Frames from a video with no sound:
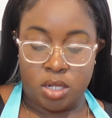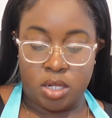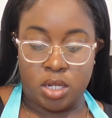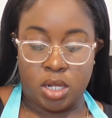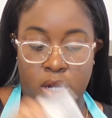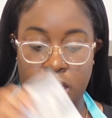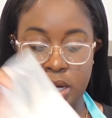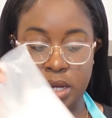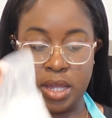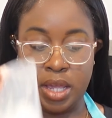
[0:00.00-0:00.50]

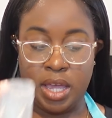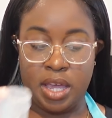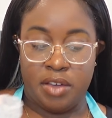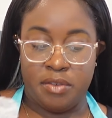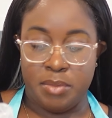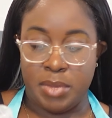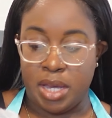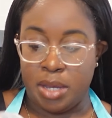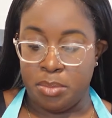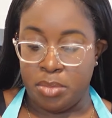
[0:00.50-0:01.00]
I already
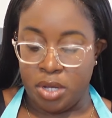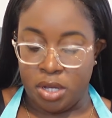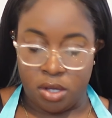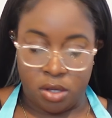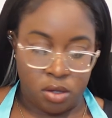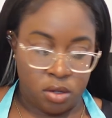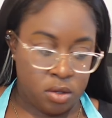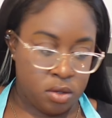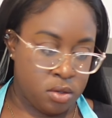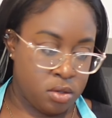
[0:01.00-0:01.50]
have my
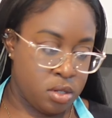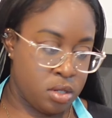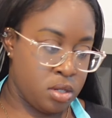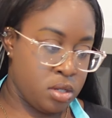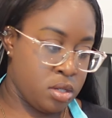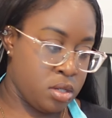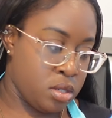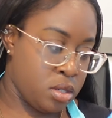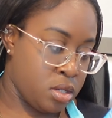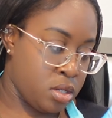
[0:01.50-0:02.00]
bowl.
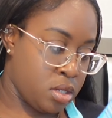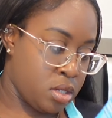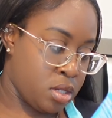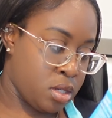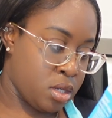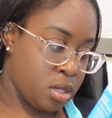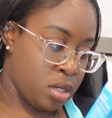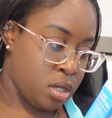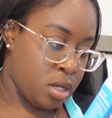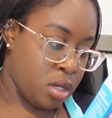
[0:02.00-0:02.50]

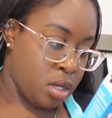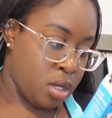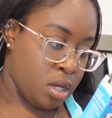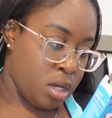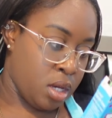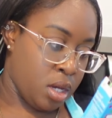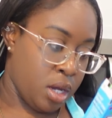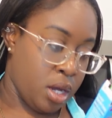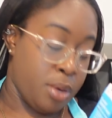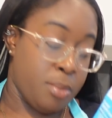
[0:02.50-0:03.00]

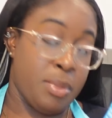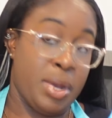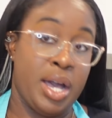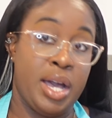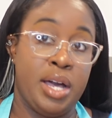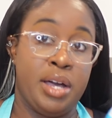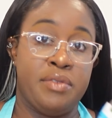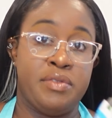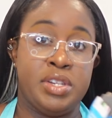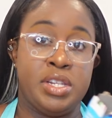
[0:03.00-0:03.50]

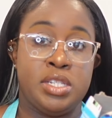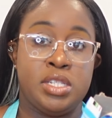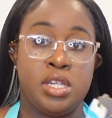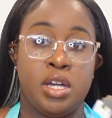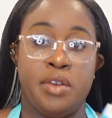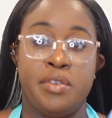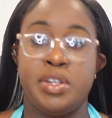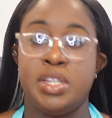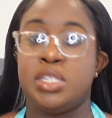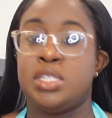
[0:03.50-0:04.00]
My oven is
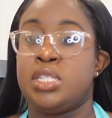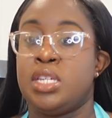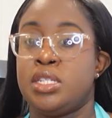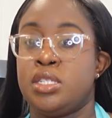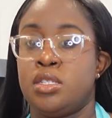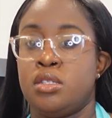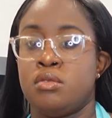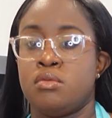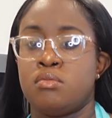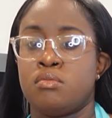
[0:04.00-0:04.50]
already
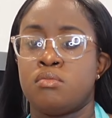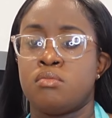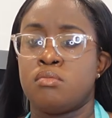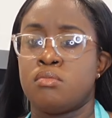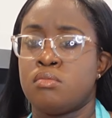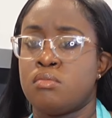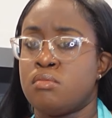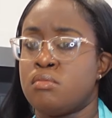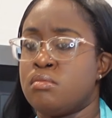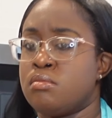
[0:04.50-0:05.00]
set to,
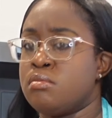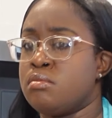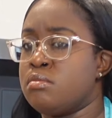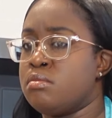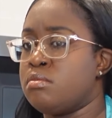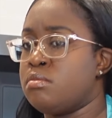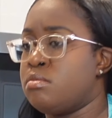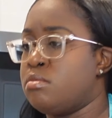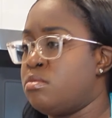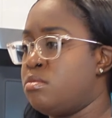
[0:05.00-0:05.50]

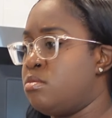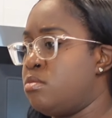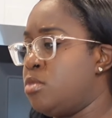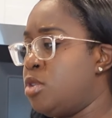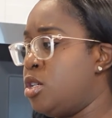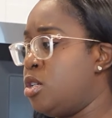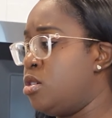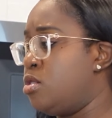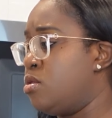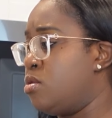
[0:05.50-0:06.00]

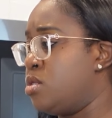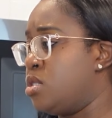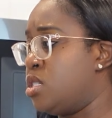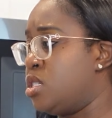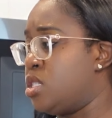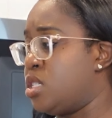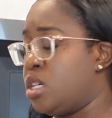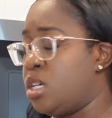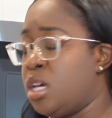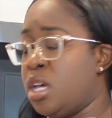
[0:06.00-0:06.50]
what are you doing,
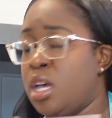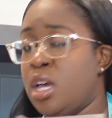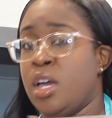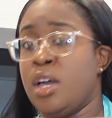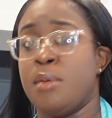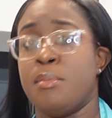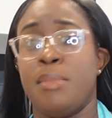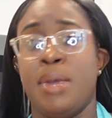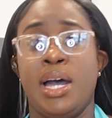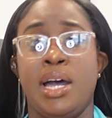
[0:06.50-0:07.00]

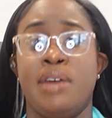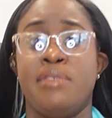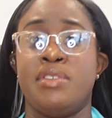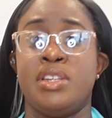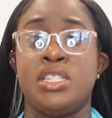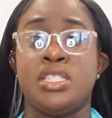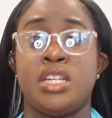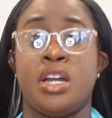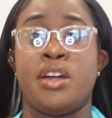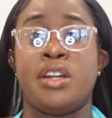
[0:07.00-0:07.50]
Cece? My
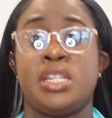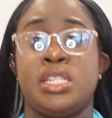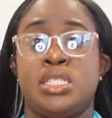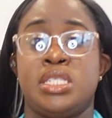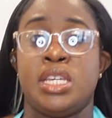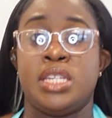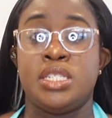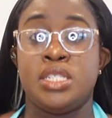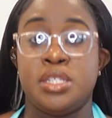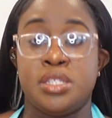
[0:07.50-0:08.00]
oven is already
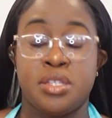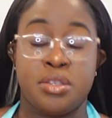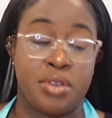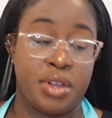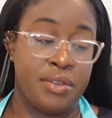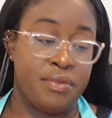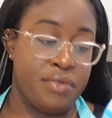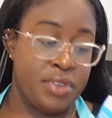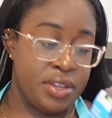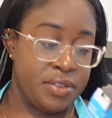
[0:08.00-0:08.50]
set to
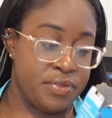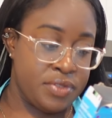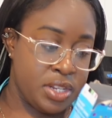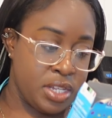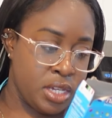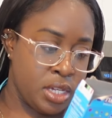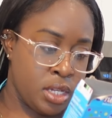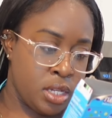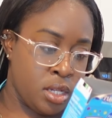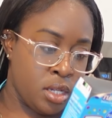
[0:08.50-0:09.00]

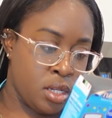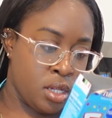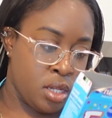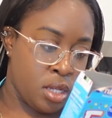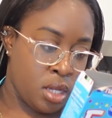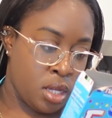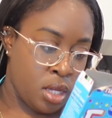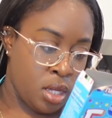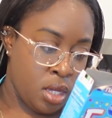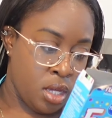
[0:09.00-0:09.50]
350.
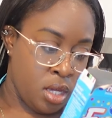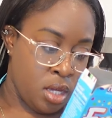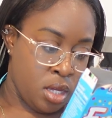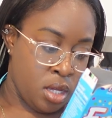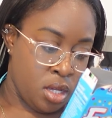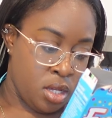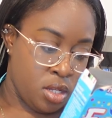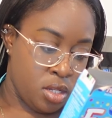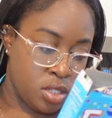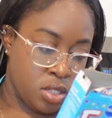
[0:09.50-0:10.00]

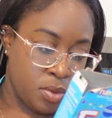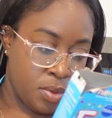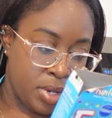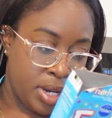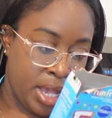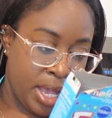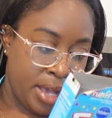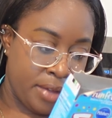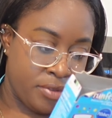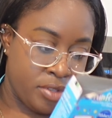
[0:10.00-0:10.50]
So
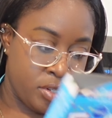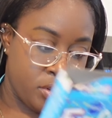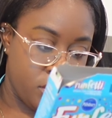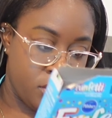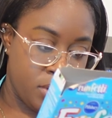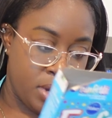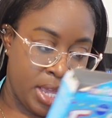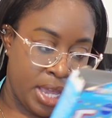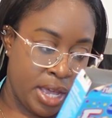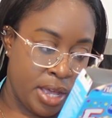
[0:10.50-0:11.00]
what I have to
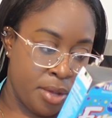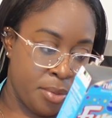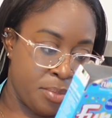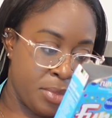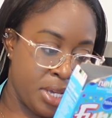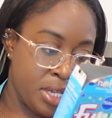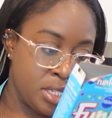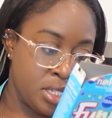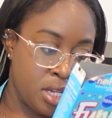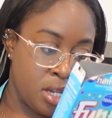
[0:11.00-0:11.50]
do now,
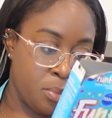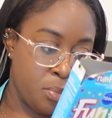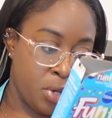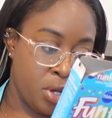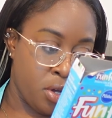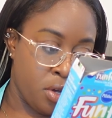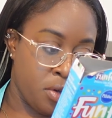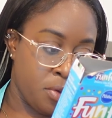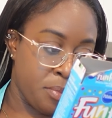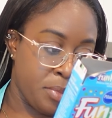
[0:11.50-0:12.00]
mix in a
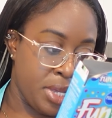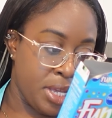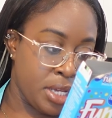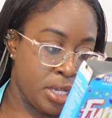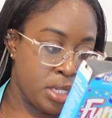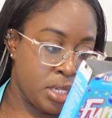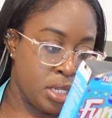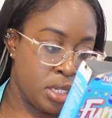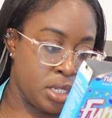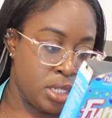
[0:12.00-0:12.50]
bowl,
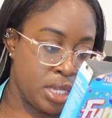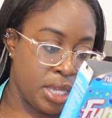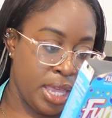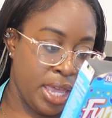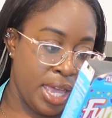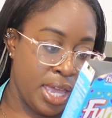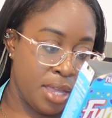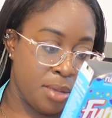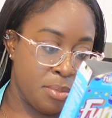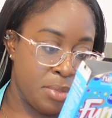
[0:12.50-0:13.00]
mix the
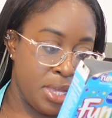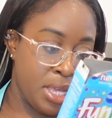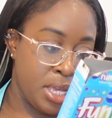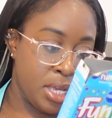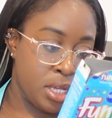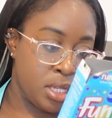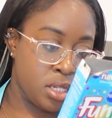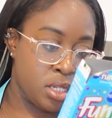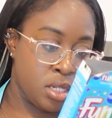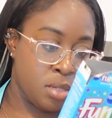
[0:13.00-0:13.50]
cake
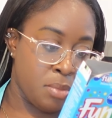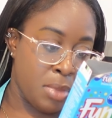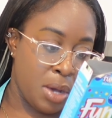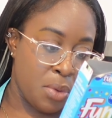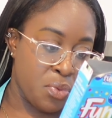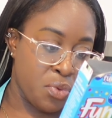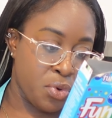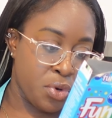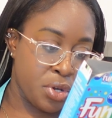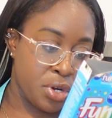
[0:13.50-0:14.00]
mix,
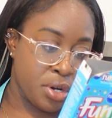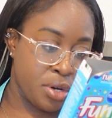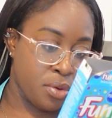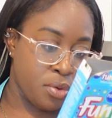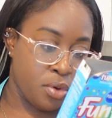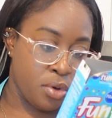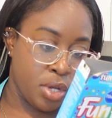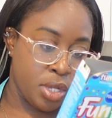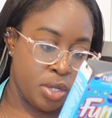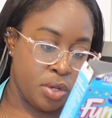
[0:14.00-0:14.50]
my water,
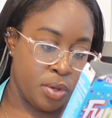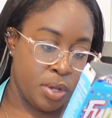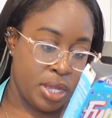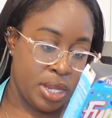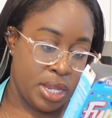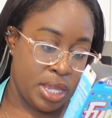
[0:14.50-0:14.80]
oil, and